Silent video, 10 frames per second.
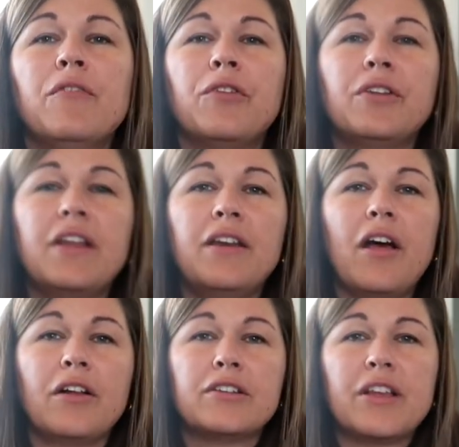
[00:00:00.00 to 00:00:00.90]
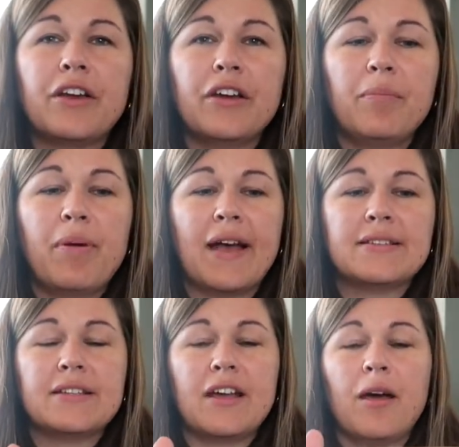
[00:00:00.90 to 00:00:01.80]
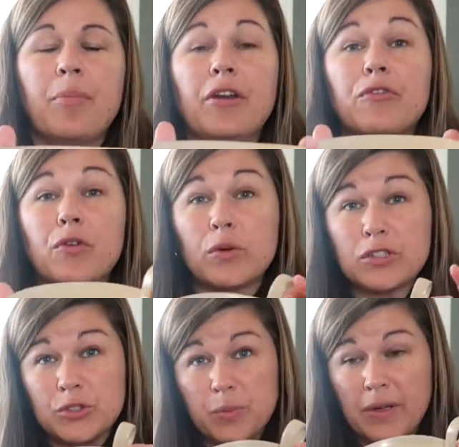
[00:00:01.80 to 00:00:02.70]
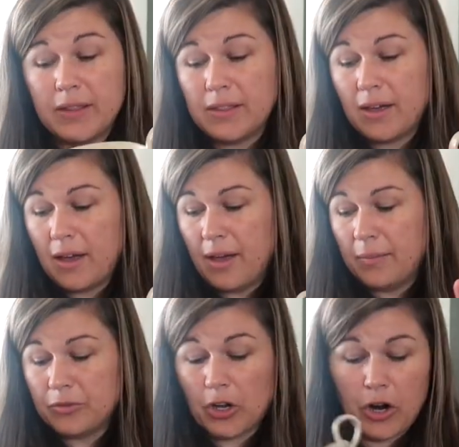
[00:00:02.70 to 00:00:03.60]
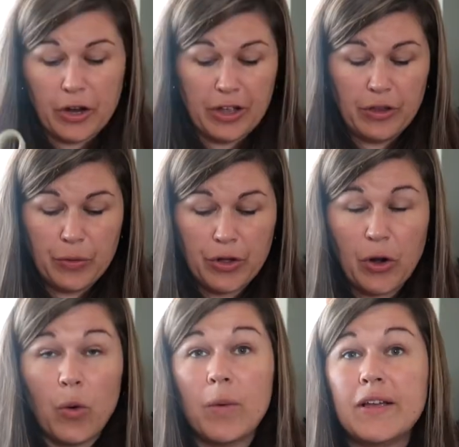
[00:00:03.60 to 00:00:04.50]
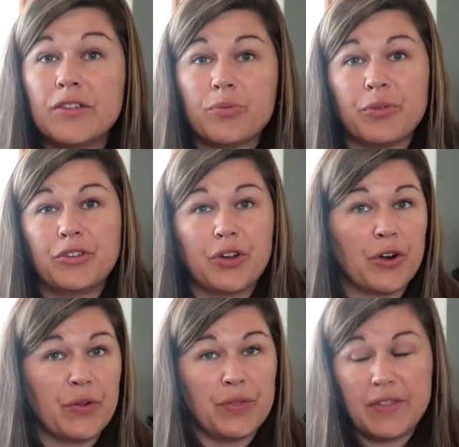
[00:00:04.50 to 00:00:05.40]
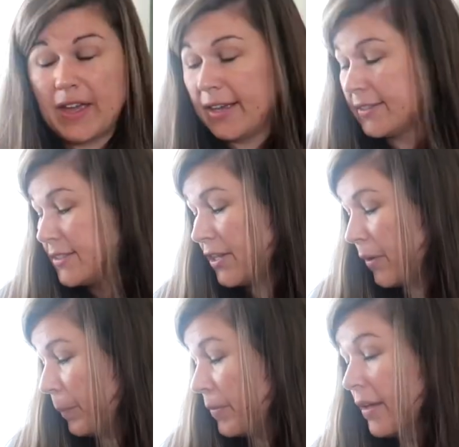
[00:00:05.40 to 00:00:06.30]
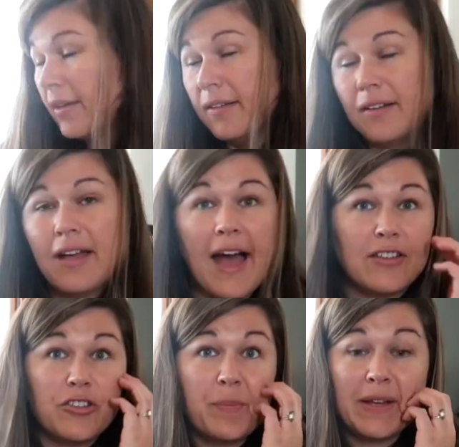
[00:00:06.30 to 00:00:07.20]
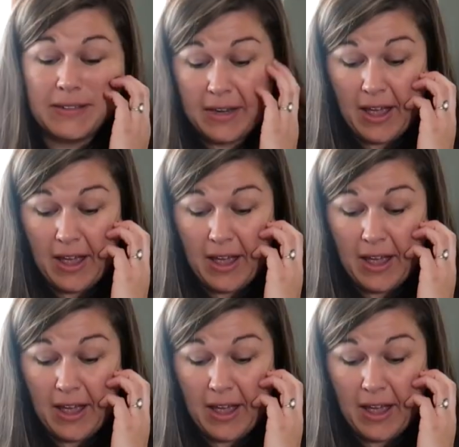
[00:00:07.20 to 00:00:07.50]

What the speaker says: for $10, I couldn't pass it up. And of course with Target, you could always return things. So I just picked it